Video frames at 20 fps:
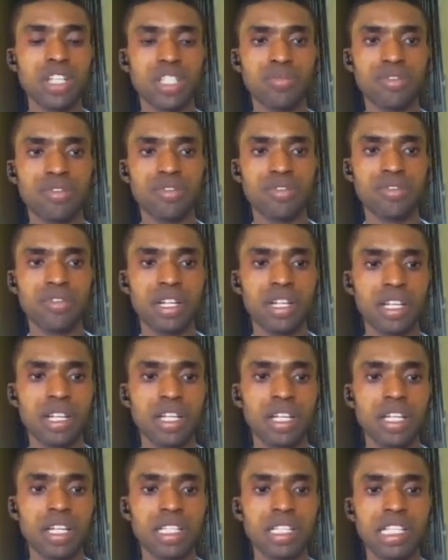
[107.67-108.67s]
profile.
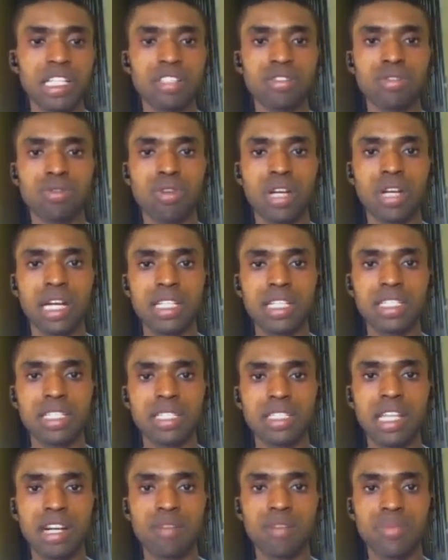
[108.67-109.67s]
Let's look at this
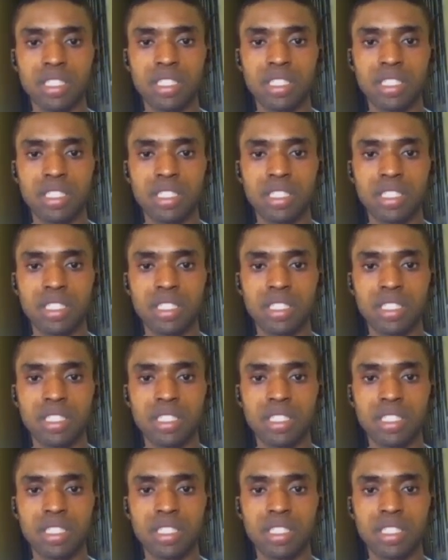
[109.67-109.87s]
down, please.